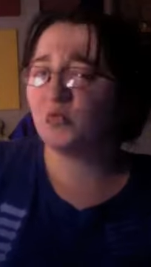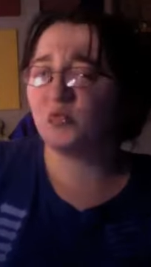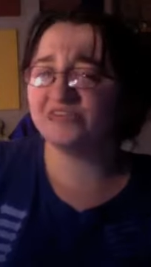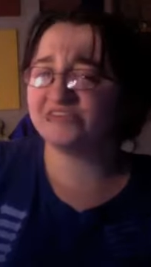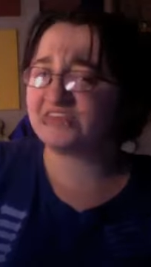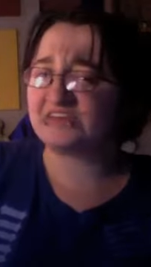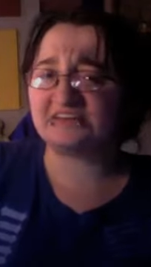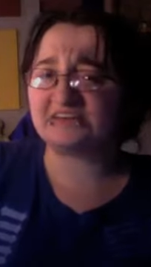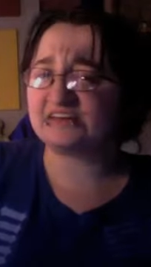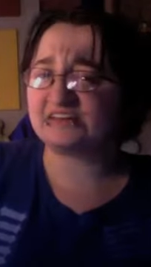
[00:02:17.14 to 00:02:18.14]
What's
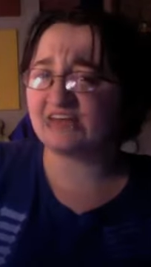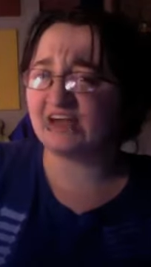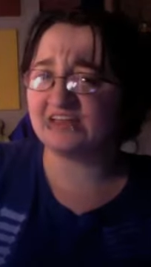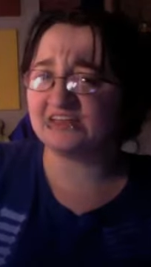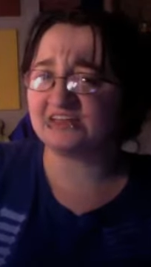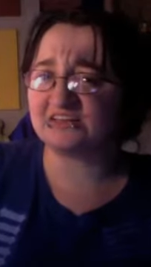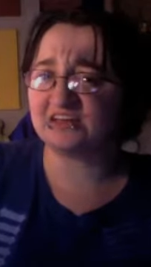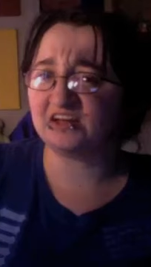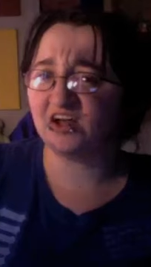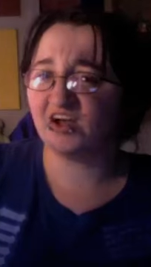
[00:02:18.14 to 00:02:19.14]
Gilligan's Island?
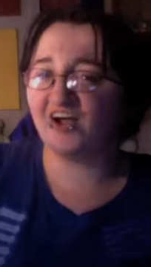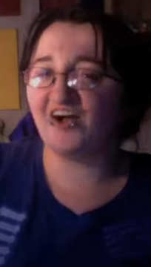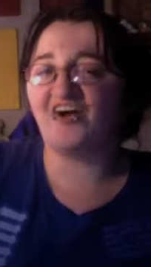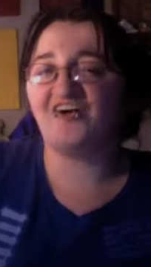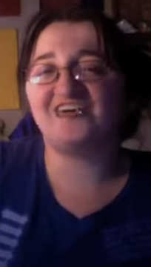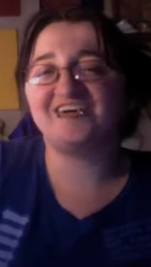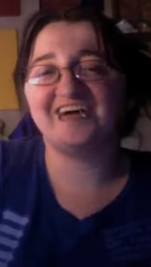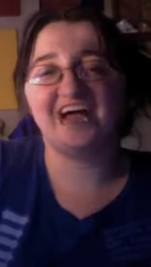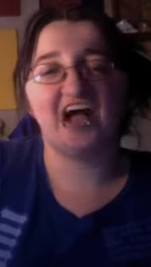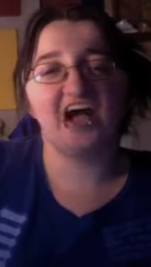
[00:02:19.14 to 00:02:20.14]
Oh,
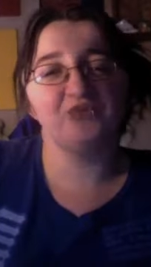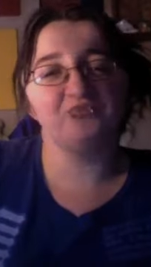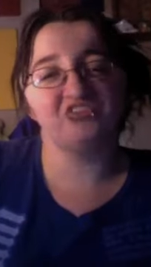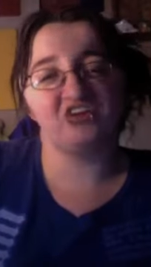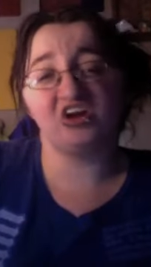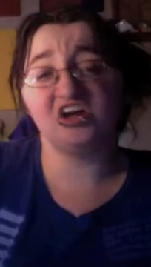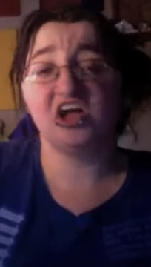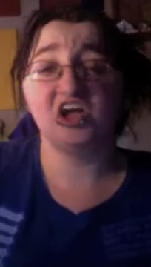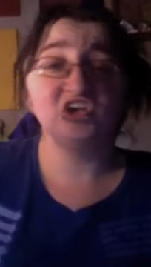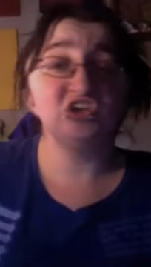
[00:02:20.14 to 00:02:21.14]
I'm sorry.
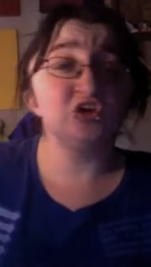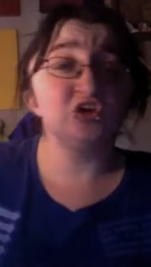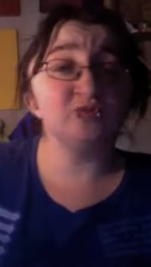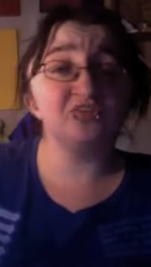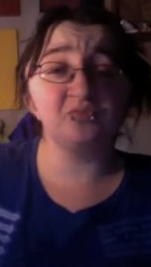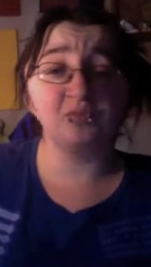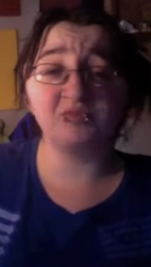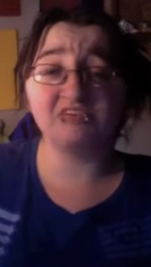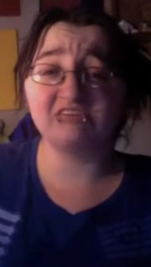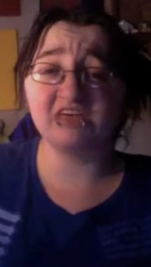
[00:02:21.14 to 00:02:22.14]
You must be
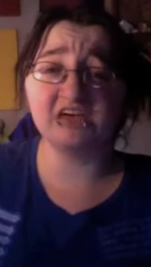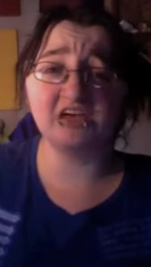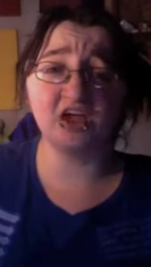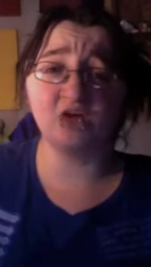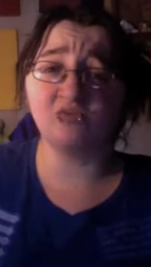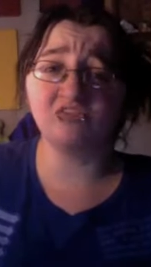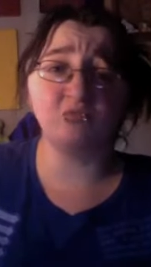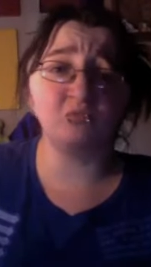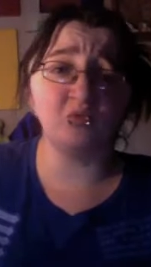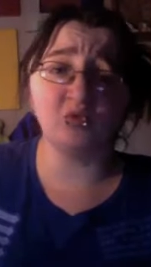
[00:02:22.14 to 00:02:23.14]
mistaken, I
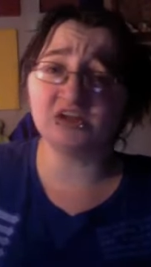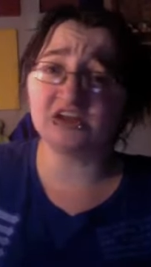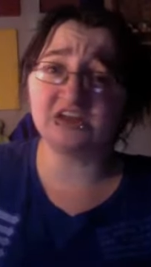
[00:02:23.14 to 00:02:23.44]
wasn't born in